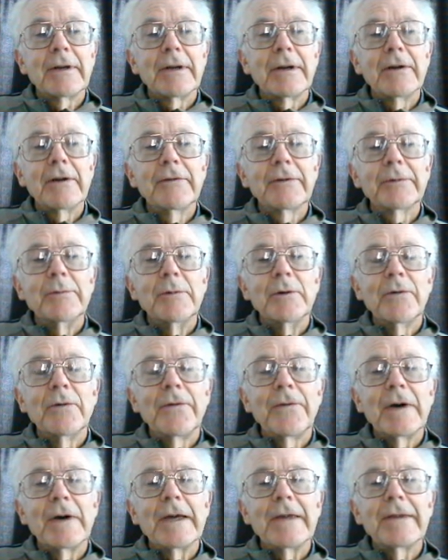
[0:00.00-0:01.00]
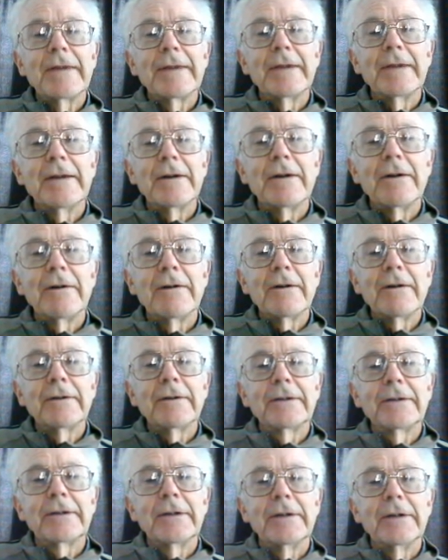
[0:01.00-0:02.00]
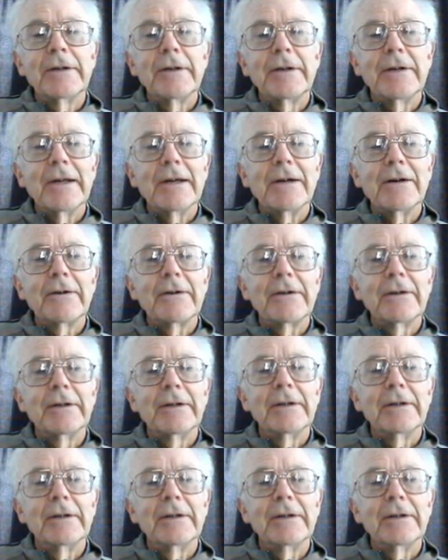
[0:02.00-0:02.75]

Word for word: there lives more faith in honest doubt,